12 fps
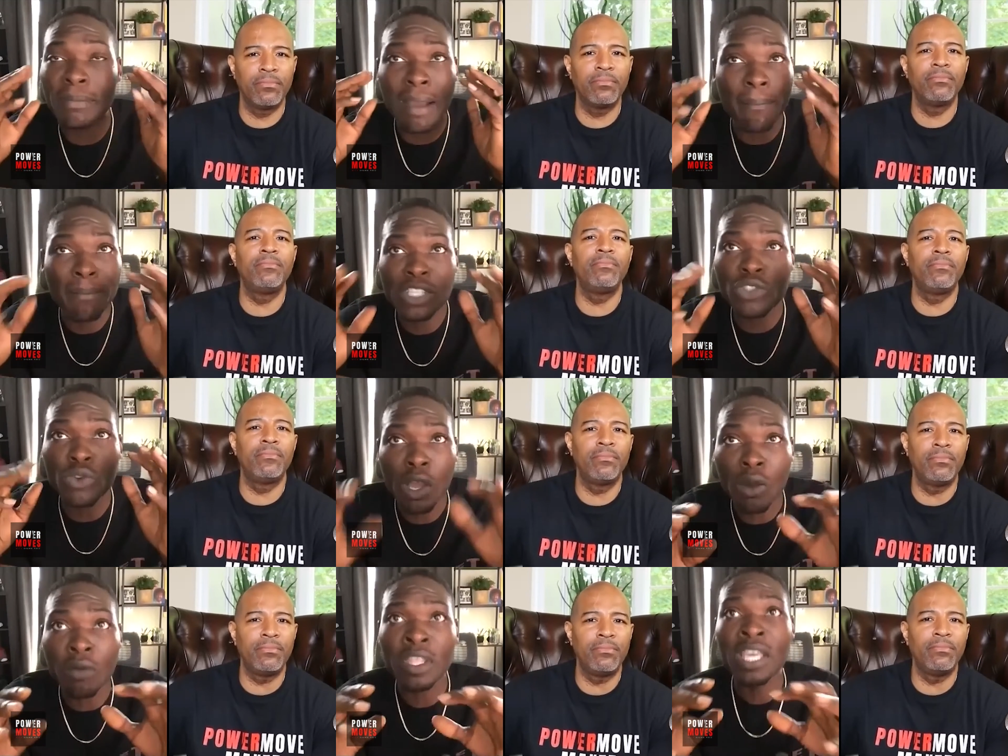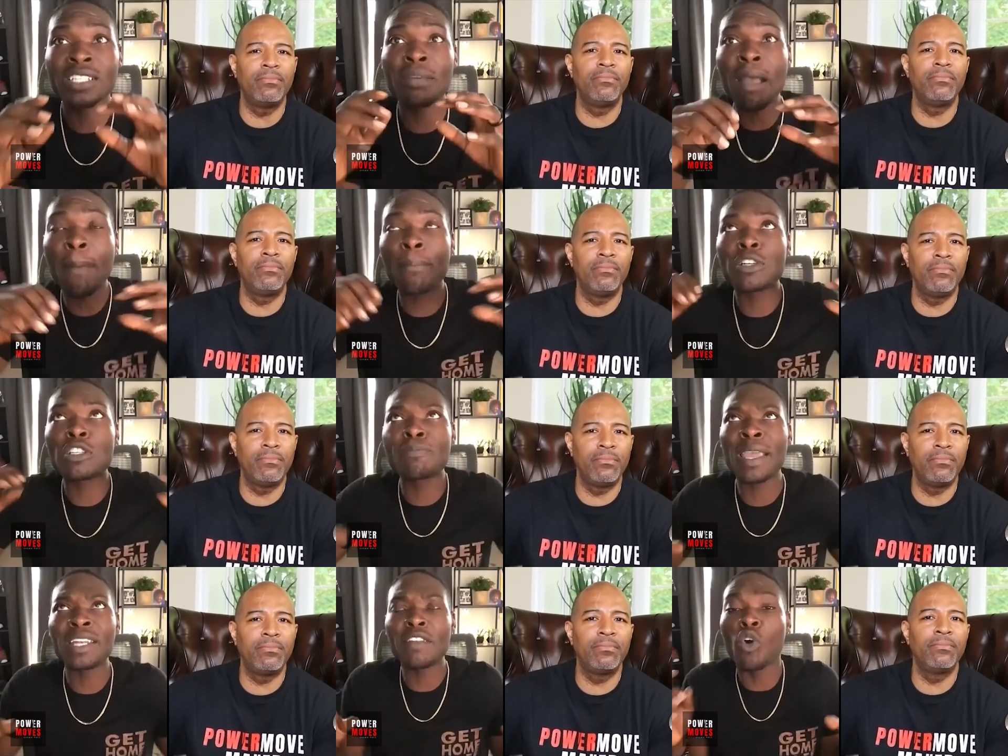Speaker 1: to my mental health, to my
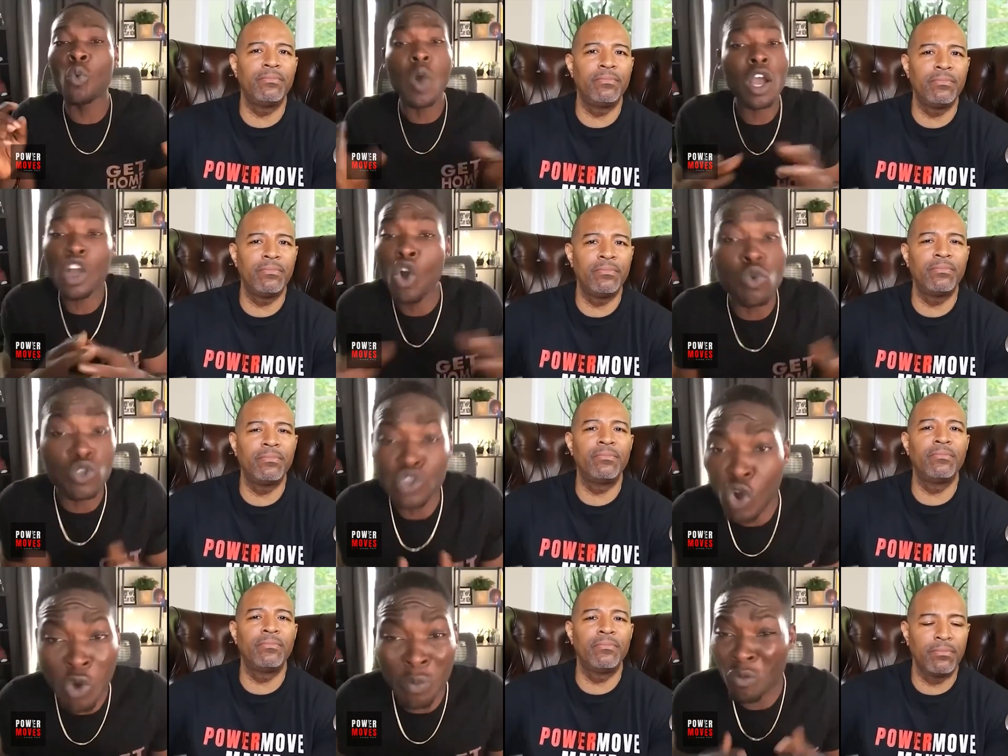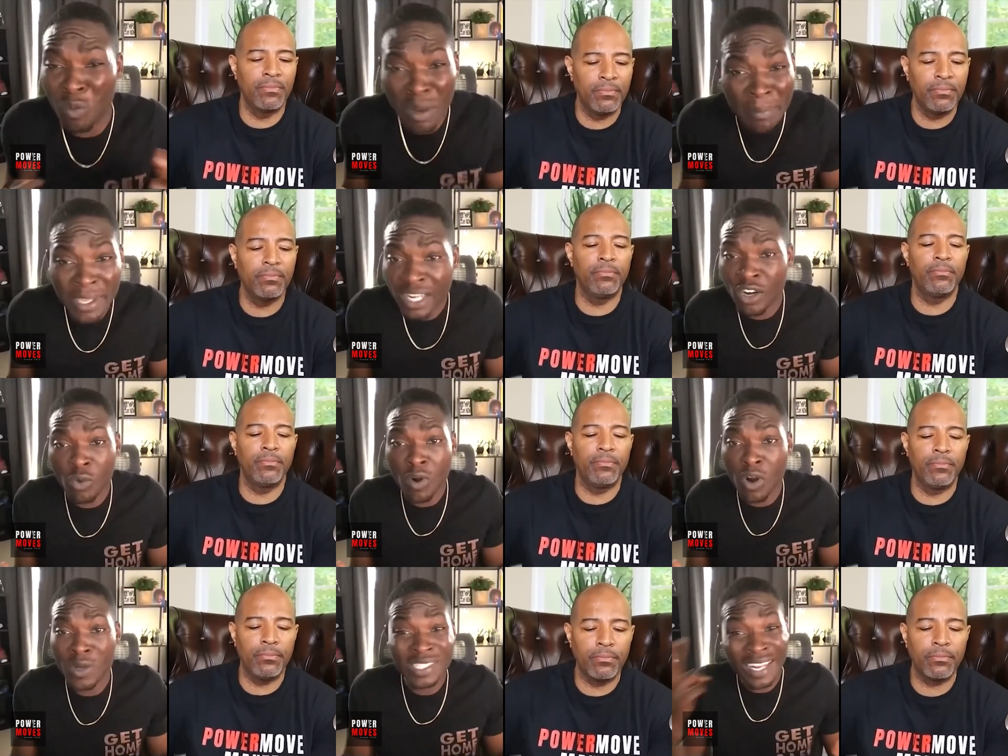perspective on what goes on with women in the
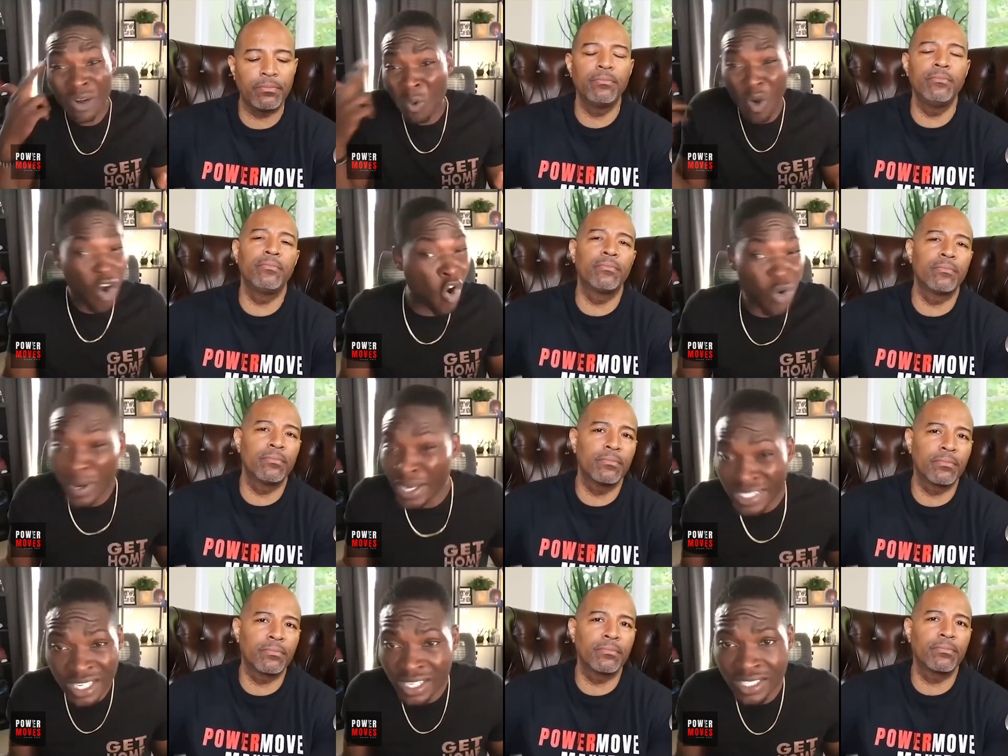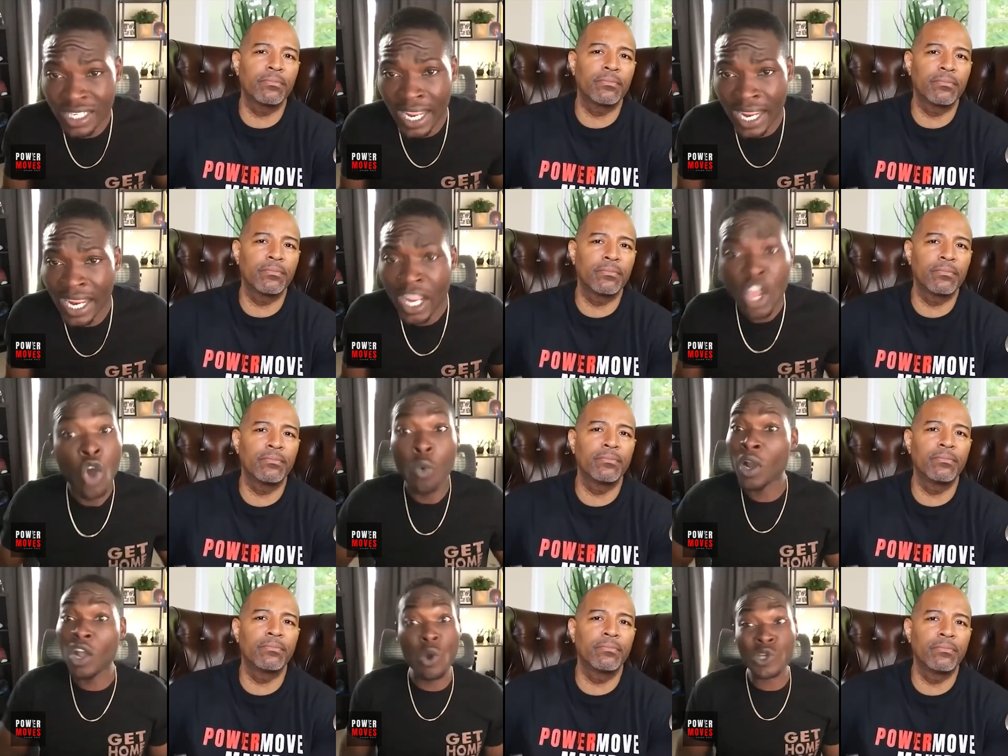world, because I don't always understand
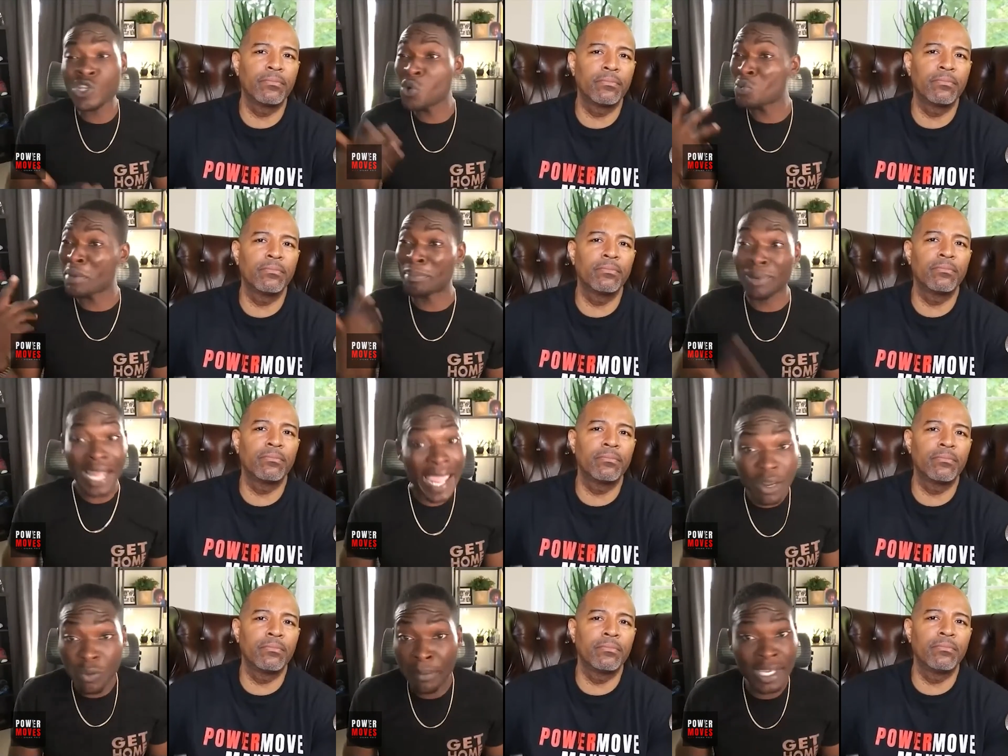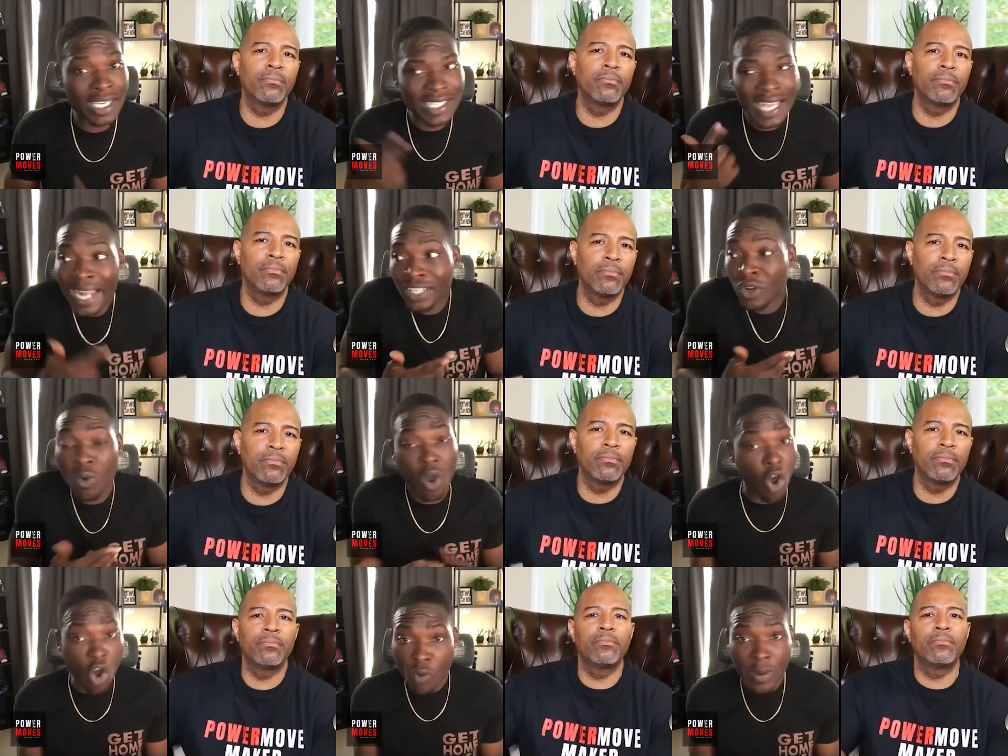what goes on with Black women, because I don't
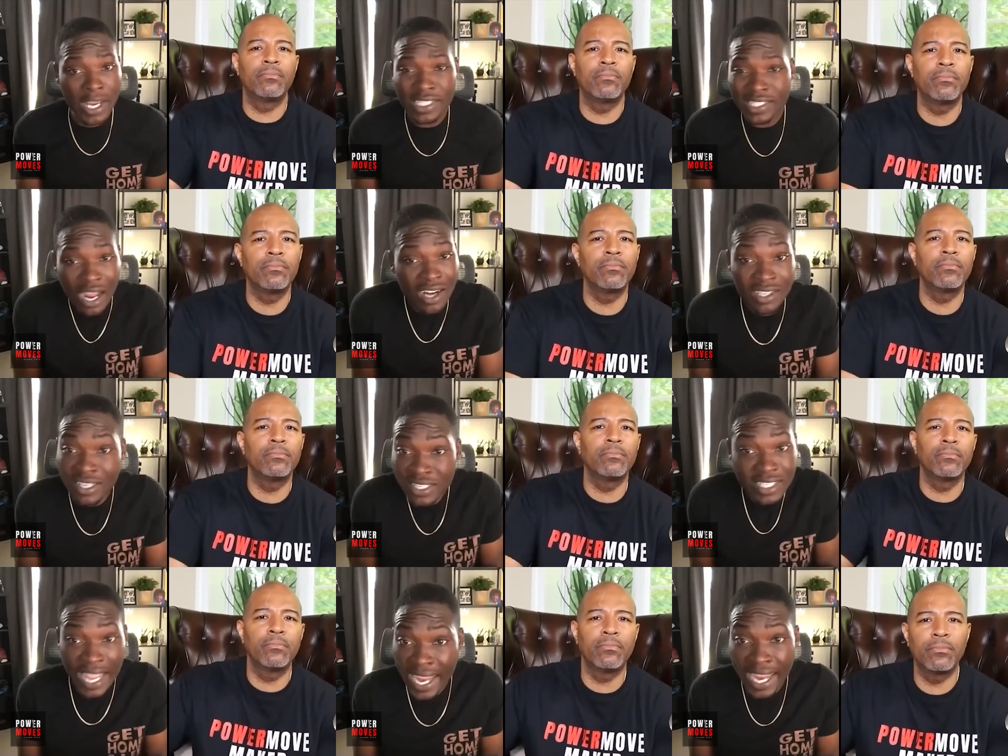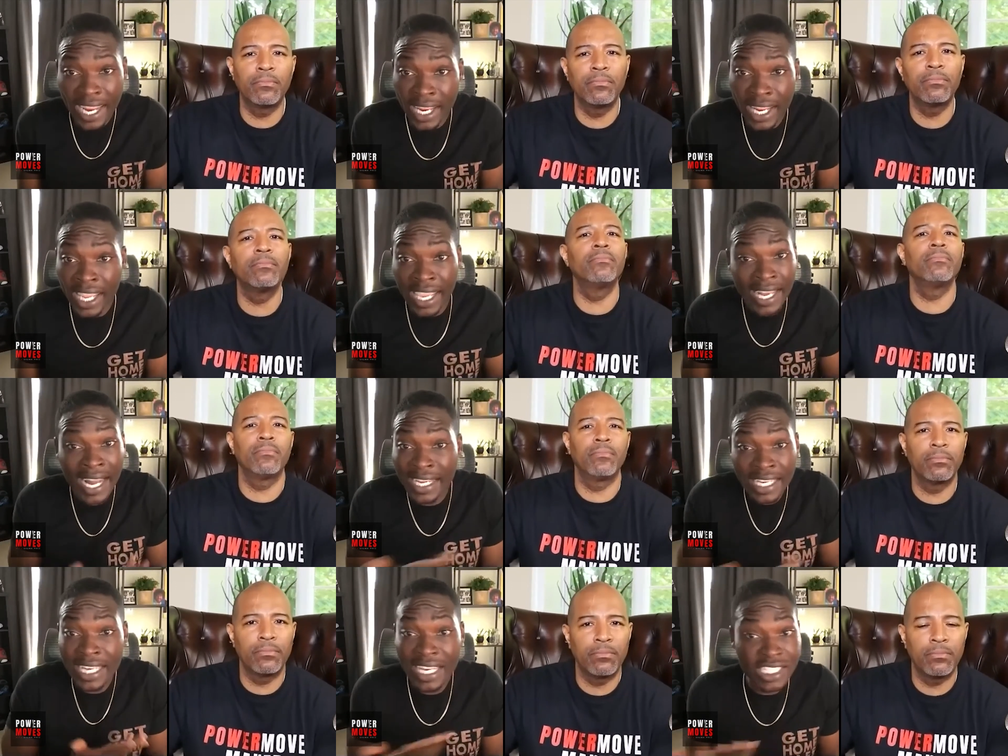always understand. And I
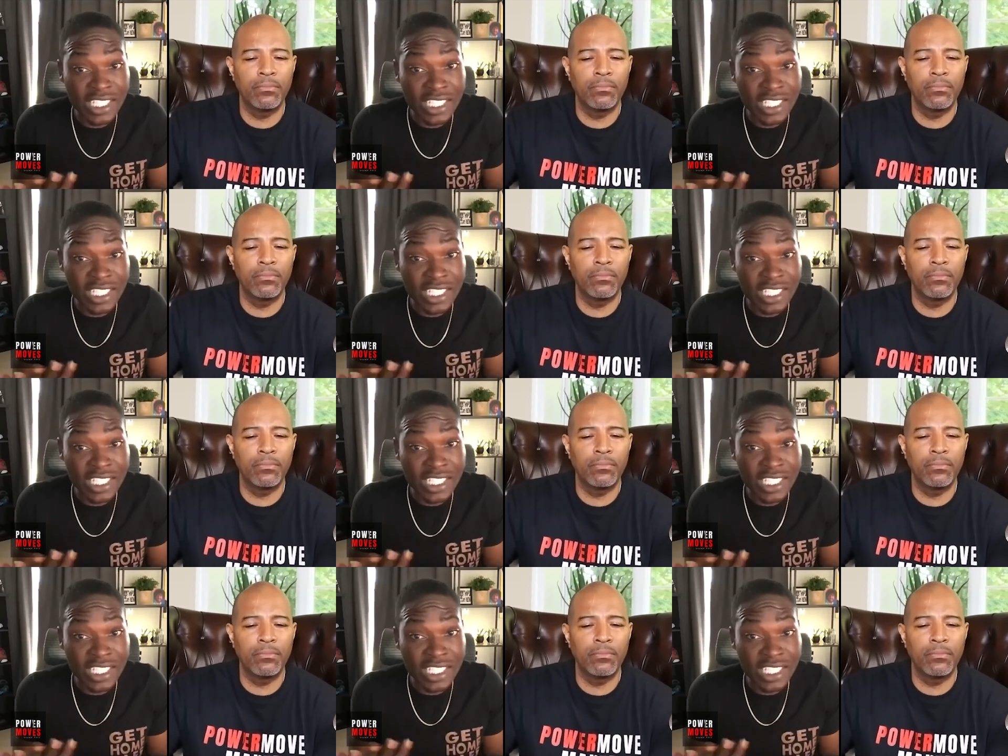need that